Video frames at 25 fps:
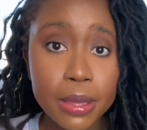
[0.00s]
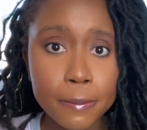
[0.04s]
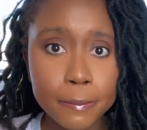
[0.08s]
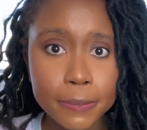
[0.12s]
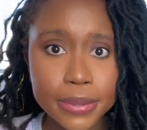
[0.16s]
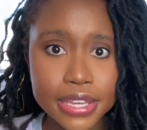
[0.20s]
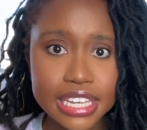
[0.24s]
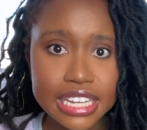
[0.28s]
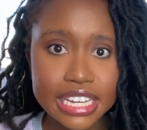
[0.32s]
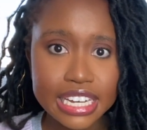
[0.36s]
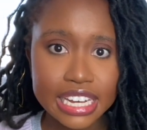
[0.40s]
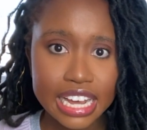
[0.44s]

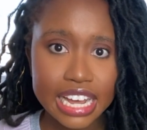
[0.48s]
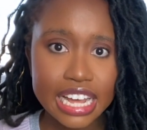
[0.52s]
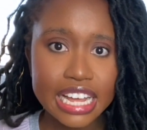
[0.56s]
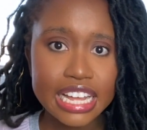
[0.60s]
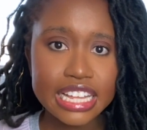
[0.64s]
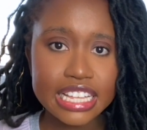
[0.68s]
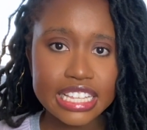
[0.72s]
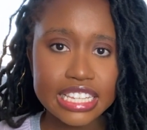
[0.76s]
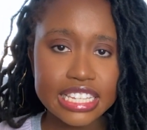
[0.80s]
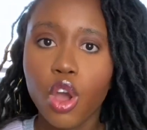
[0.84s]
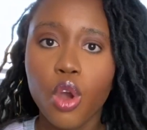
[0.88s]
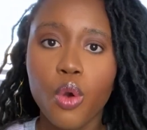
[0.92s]

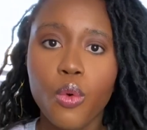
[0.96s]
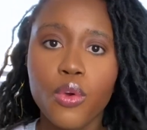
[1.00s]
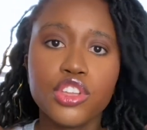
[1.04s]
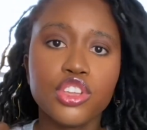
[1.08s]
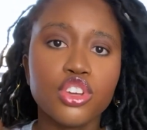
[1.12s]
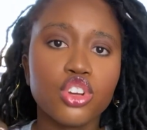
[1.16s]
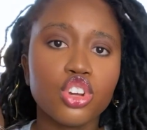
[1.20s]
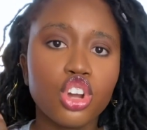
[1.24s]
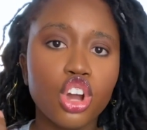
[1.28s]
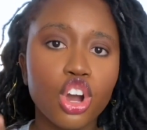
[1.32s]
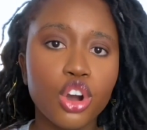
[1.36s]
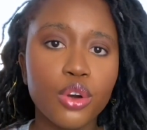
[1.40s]
Because when
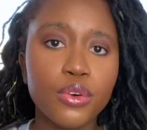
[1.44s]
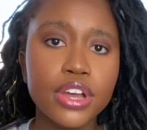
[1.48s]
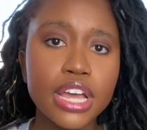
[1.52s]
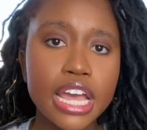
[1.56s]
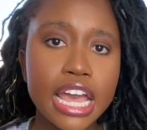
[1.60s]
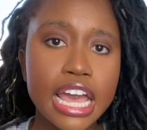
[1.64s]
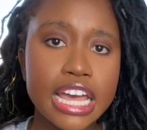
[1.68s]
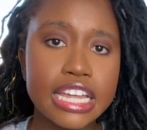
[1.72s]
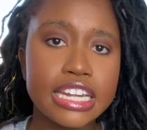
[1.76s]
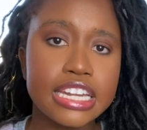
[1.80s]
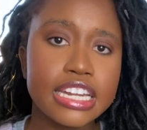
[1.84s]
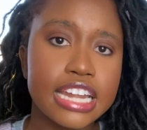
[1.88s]
you go
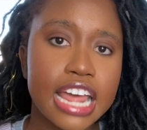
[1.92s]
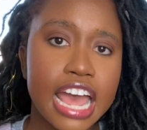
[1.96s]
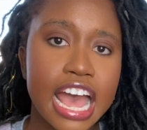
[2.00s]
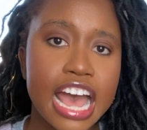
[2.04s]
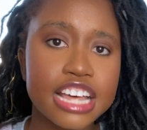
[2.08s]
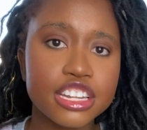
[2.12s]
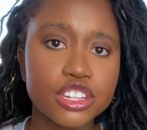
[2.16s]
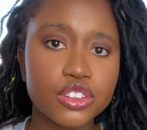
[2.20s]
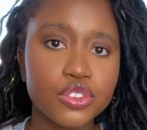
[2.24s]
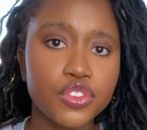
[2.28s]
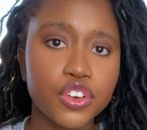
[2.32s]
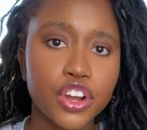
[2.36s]
ahead and
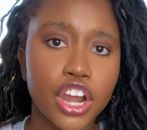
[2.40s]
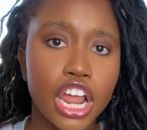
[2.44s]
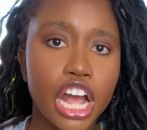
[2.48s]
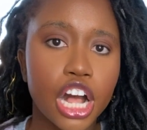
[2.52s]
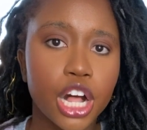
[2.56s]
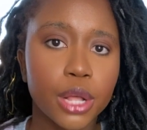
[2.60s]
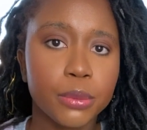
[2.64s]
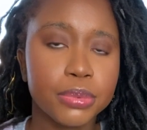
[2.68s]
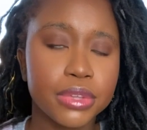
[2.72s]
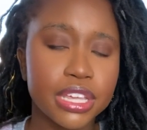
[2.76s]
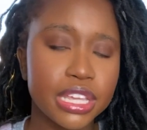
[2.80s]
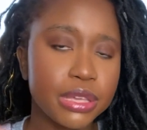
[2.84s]
ask for
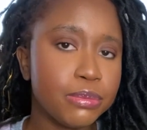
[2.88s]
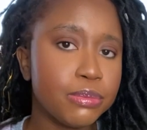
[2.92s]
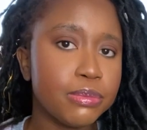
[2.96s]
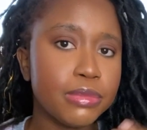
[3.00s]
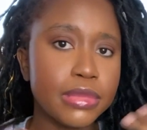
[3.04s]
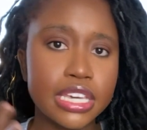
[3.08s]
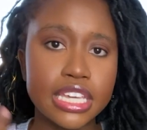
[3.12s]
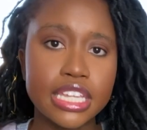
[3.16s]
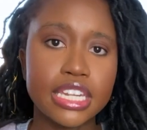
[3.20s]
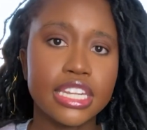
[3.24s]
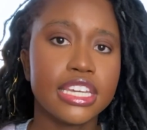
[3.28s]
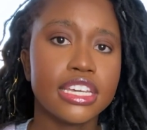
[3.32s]
help
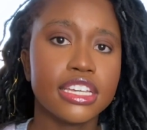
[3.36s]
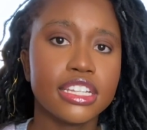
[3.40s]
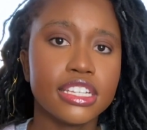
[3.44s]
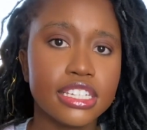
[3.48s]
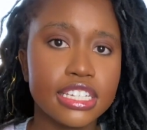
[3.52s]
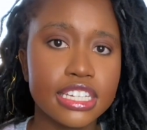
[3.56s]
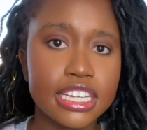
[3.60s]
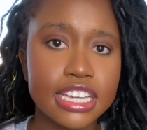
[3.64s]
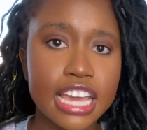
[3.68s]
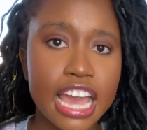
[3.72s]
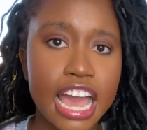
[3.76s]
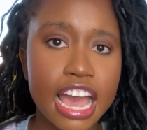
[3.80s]

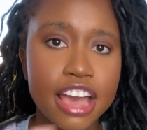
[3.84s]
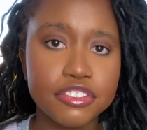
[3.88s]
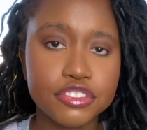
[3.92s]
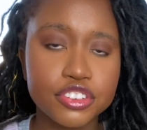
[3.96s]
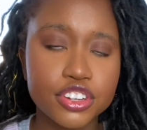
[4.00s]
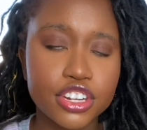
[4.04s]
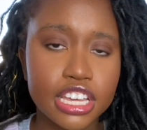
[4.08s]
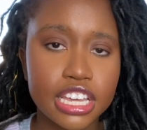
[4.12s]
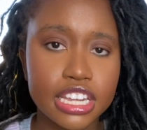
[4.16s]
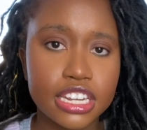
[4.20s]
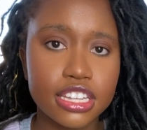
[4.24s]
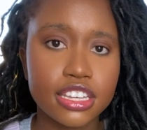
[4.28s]
immediately
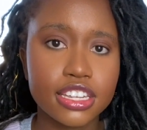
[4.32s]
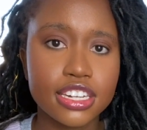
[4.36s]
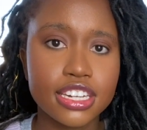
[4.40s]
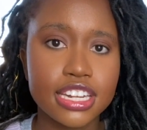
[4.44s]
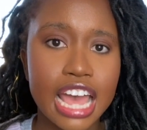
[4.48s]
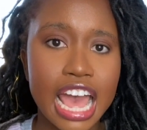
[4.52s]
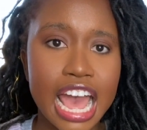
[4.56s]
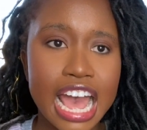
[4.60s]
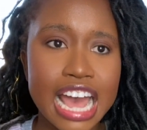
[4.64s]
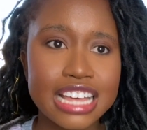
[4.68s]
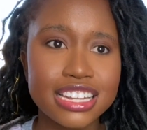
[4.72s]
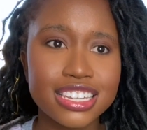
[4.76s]
after getting a
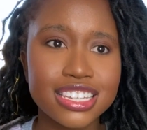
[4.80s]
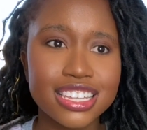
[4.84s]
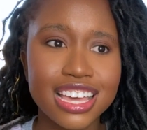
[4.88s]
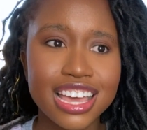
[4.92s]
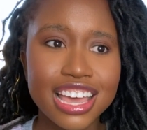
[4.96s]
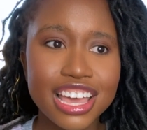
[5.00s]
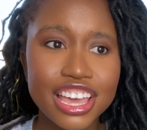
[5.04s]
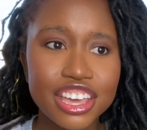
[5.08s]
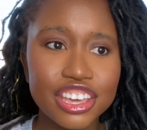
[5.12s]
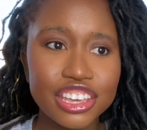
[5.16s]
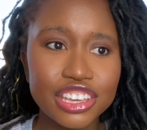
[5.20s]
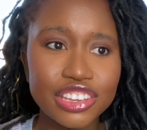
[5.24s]
task,
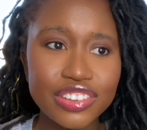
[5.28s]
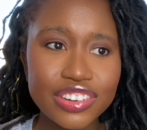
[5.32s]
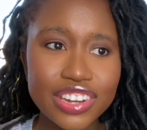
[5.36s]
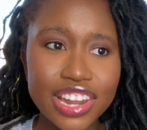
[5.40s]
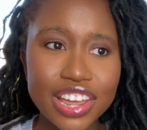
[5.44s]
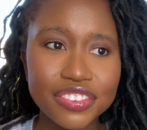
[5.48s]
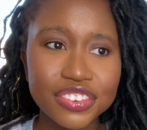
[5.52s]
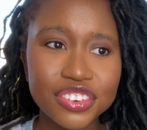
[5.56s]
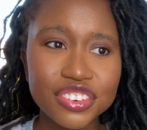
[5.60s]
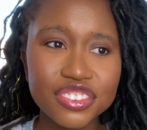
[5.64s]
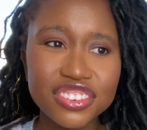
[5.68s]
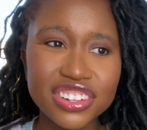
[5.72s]
you
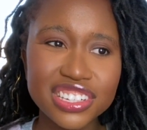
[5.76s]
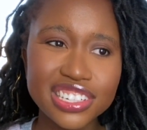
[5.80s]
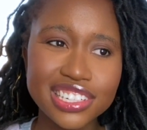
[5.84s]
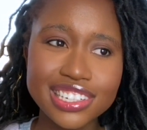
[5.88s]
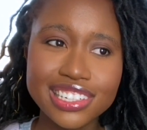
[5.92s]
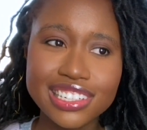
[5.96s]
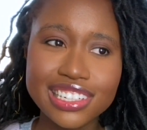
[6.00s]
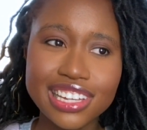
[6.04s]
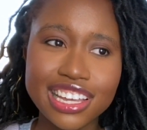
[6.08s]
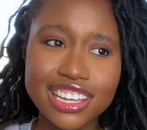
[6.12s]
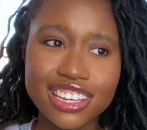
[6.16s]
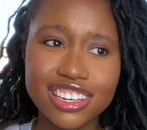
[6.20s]
never
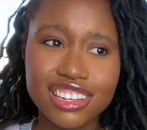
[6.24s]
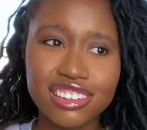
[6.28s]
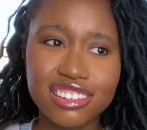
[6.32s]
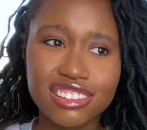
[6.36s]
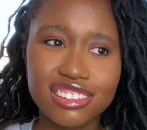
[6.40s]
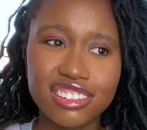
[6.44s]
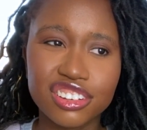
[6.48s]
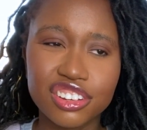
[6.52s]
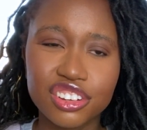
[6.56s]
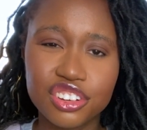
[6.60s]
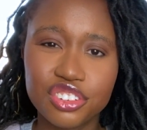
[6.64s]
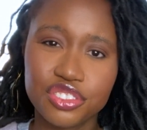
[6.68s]
really like
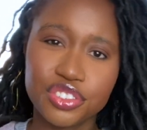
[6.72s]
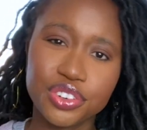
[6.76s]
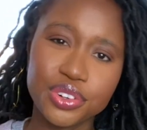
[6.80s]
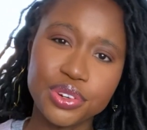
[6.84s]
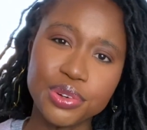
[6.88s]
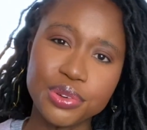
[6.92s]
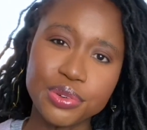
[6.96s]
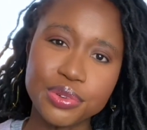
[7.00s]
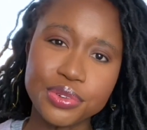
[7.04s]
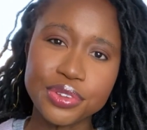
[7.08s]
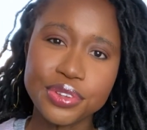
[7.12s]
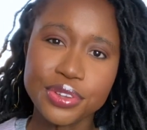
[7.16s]

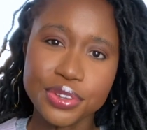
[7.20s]
grew.